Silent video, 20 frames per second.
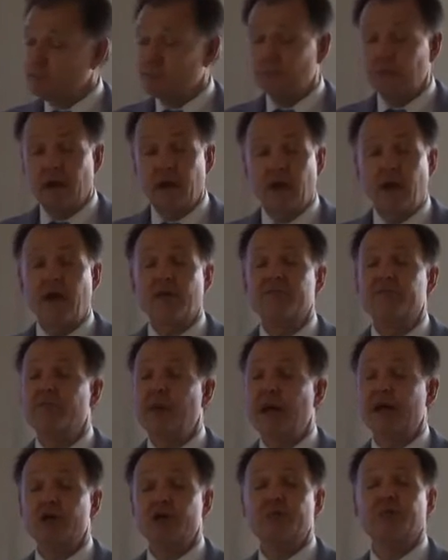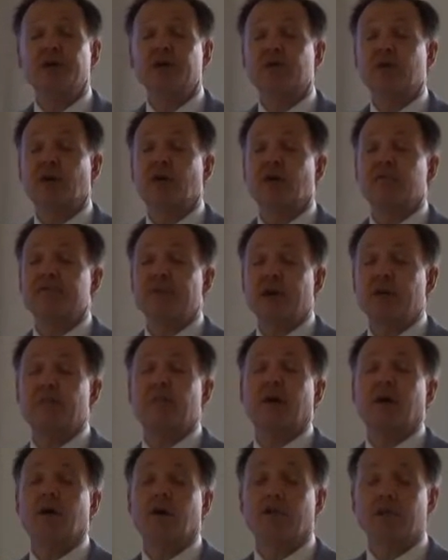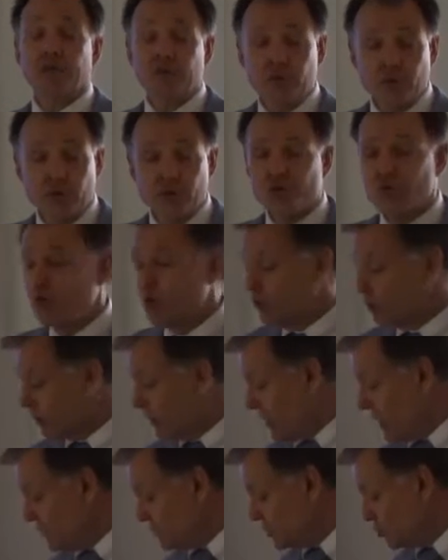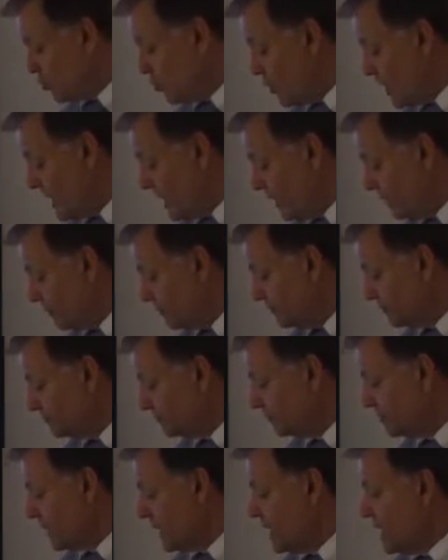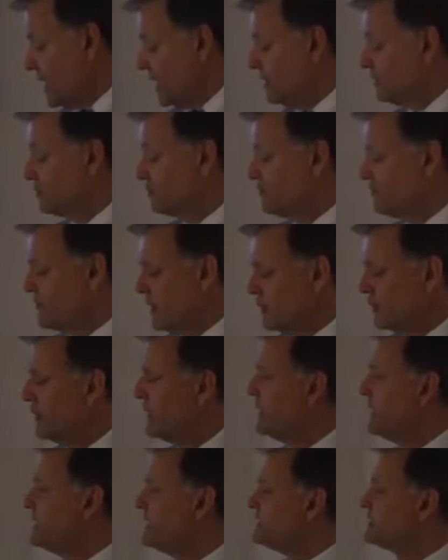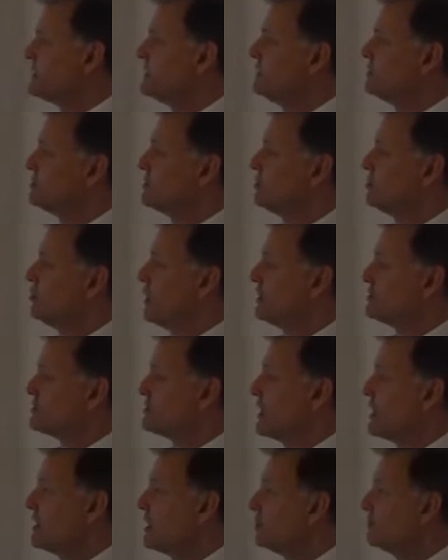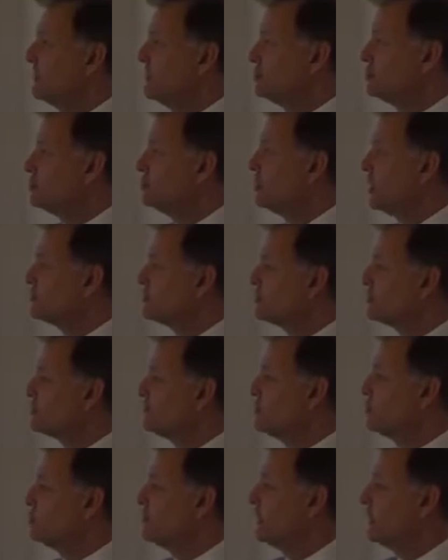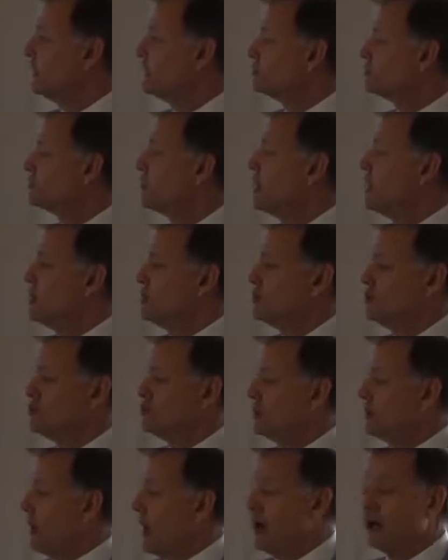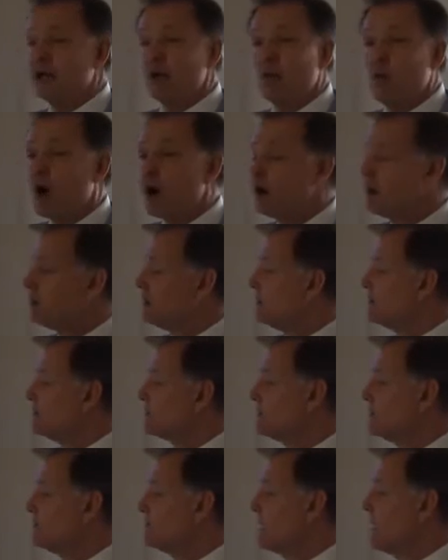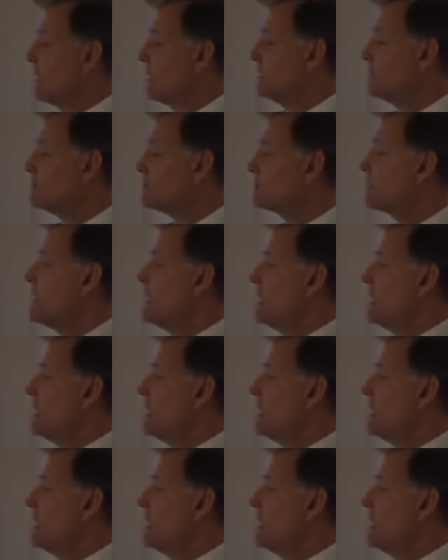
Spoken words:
have management of them through the controller as well. It's very easy to set up in just a few minutes using any wireless device,